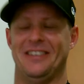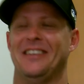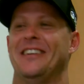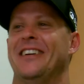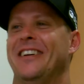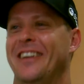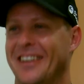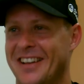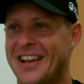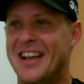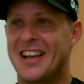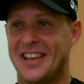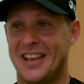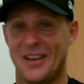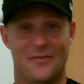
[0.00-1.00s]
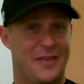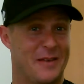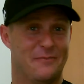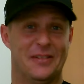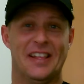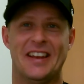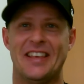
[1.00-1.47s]
Yeah, I've
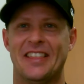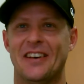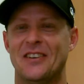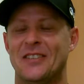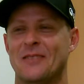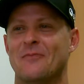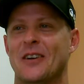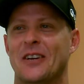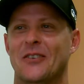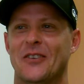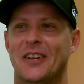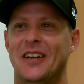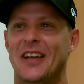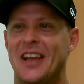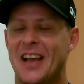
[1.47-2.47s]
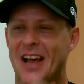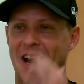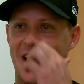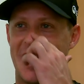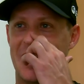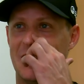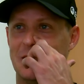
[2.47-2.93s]
had plenty of those in my career.
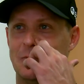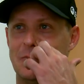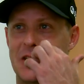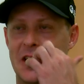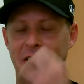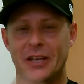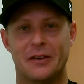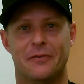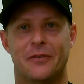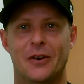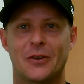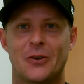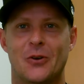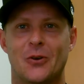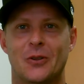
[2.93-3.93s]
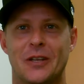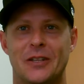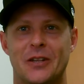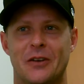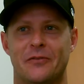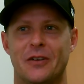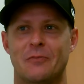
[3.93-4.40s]
I get a phone call
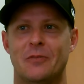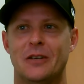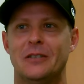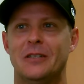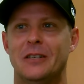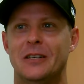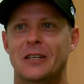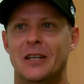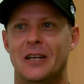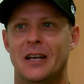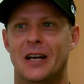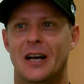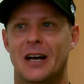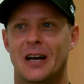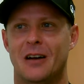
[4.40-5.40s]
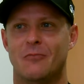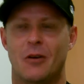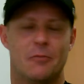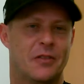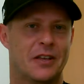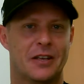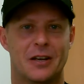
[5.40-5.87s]
in November.
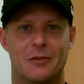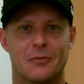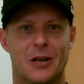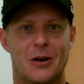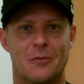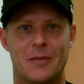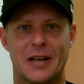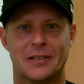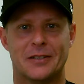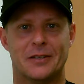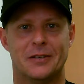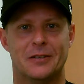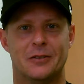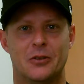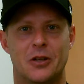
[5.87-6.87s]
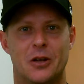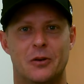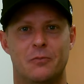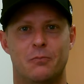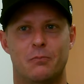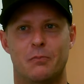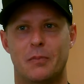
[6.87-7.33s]
I'm thinking I'm going back to,
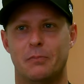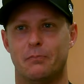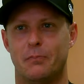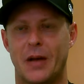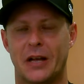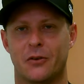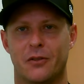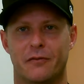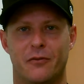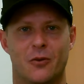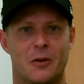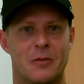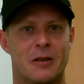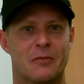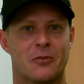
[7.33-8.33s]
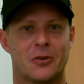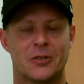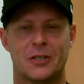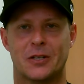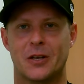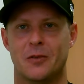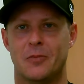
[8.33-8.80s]
back on the 40-man
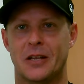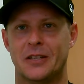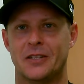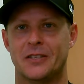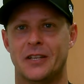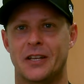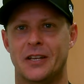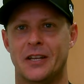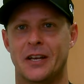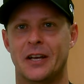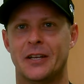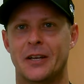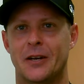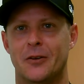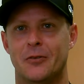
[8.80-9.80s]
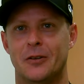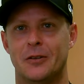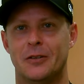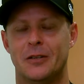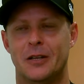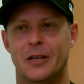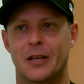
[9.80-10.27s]
roster, going back to San Diego, and
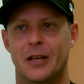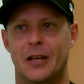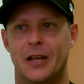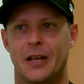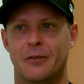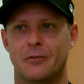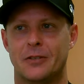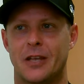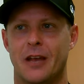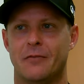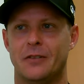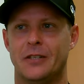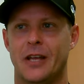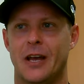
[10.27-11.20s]
it was Kevin